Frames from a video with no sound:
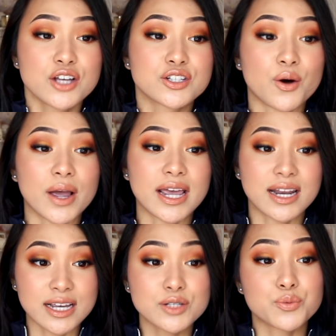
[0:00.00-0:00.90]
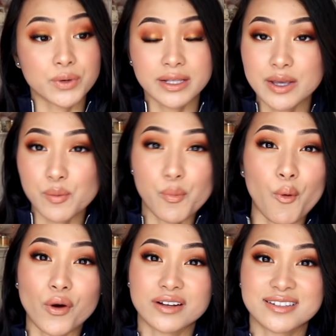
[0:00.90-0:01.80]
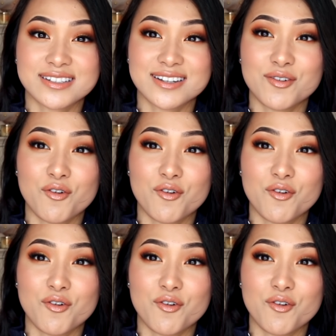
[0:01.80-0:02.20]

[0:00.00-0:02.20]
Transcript: So it is really important